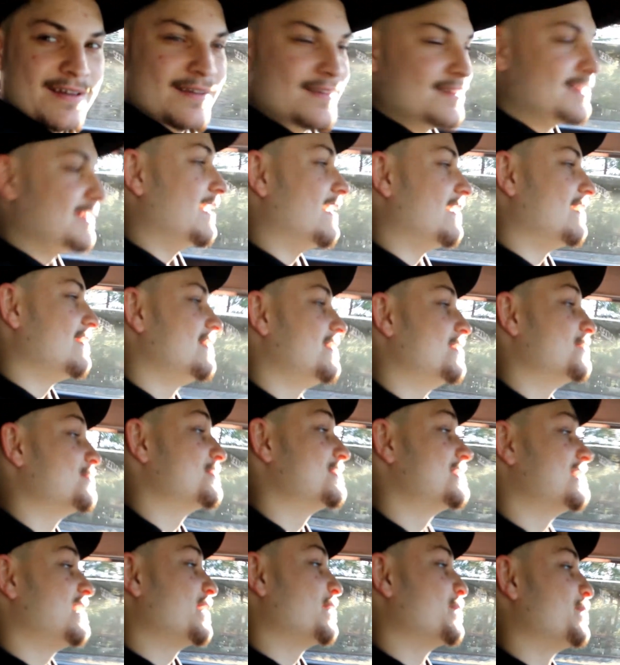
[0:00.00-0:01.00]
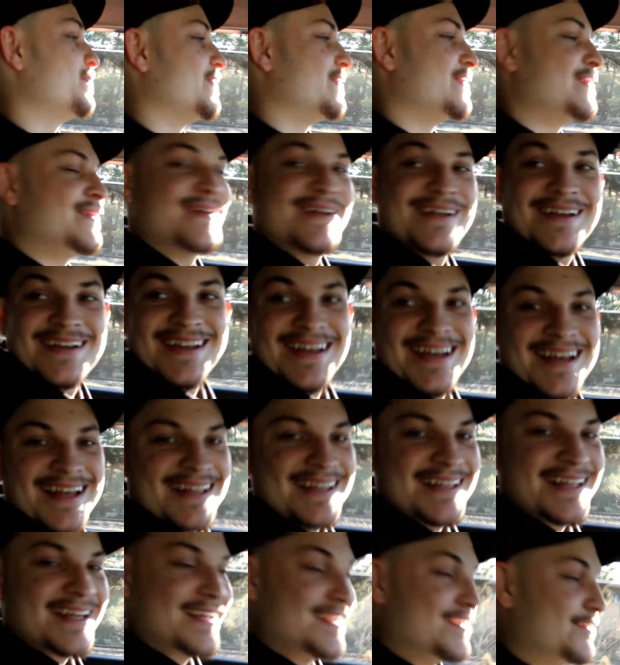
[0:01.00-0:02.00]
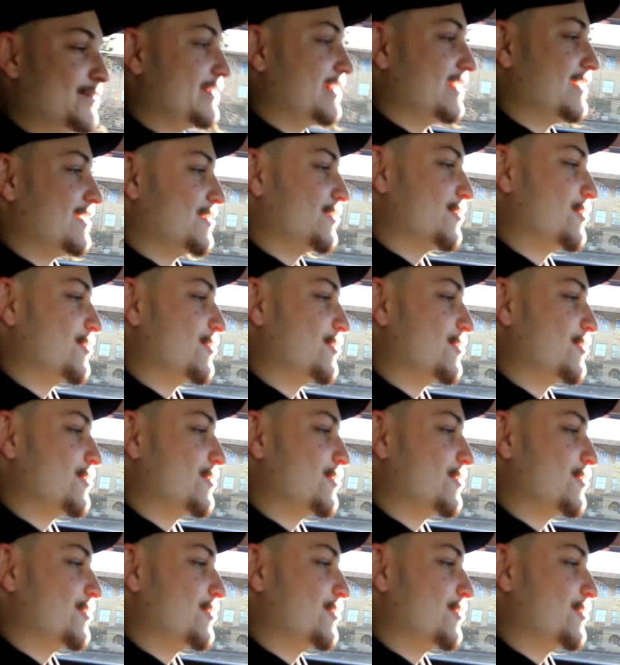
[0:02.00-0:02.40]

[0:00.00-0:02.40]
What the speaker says: Yeah, that was the second pull, and then we're